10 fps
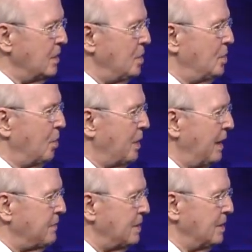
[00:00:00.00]
You don't
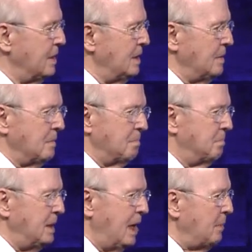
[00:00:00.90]
have to
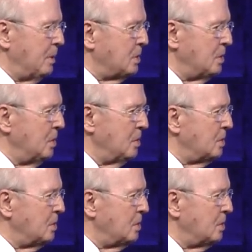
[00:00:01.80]
be able to,